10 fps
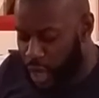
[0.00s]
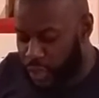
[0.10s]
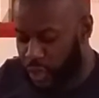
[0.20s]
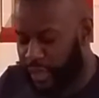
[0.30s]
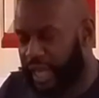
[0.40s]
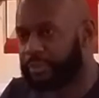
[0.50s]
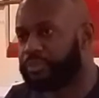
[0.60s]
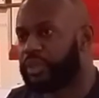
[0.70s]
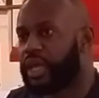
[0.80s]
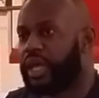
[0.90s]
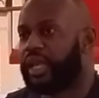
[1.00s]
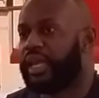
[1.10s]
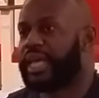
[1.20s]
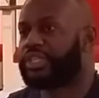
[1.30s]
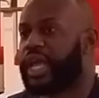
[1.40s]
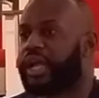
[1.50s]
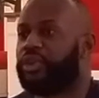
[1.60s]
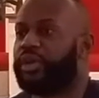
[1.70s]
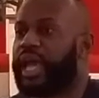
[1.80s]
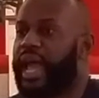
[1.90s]
So then, let's take a
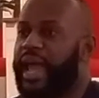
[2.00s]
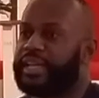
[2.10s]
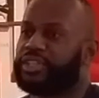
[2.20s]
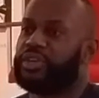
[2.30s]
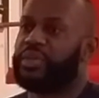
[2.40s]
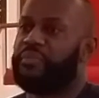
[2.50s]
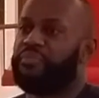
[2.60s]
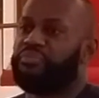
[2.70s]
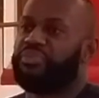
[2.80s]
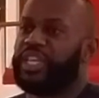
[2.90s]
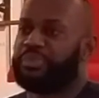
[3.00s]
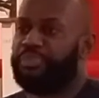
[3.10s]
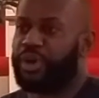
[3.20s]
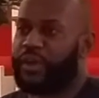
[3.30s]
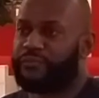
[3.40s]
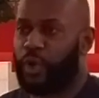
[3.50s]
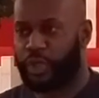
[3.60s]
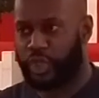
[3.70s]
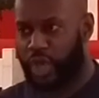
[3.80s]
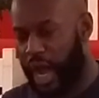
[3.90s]
look at this book of
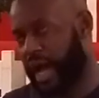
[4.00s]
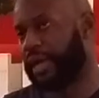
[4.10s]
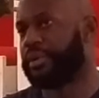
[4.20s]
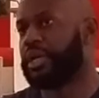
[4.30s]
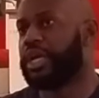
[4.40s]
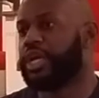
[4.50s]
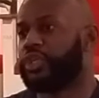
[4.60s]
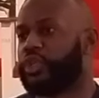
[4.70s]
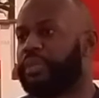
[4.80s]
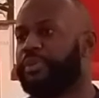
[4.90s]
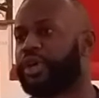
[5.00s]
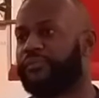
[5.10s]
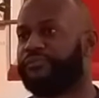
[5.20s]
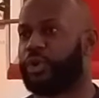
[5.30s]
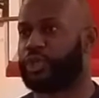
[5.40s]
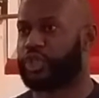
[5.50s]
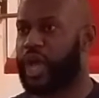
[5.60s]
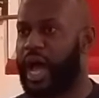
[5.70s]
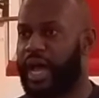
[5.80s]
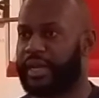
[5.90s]
1 John. So the book of 1
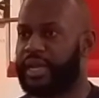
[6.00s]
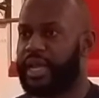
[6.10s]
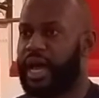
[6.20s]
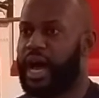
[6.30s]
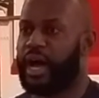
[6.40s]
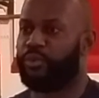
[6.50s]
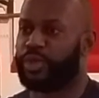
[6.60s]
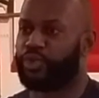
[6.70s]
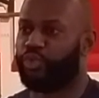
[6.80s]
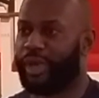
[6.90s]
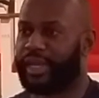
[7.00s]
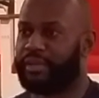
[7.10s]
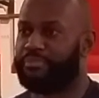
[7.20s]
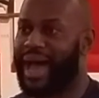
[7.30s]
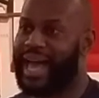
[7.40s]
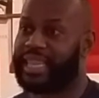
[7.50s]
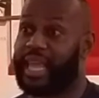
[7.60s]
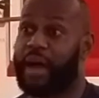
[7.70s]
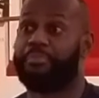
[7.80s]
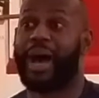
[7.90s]
John was written by
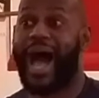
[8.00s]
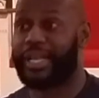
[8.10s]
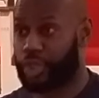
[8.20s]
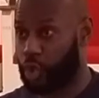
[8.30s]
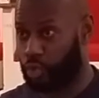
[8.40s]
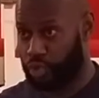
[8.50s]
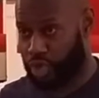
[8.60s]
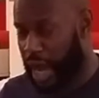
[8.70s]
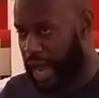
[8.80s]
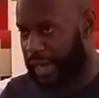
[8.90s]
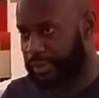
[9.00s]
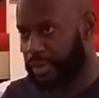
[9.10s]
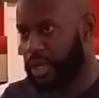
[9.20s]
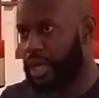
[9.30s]
the Apostle John.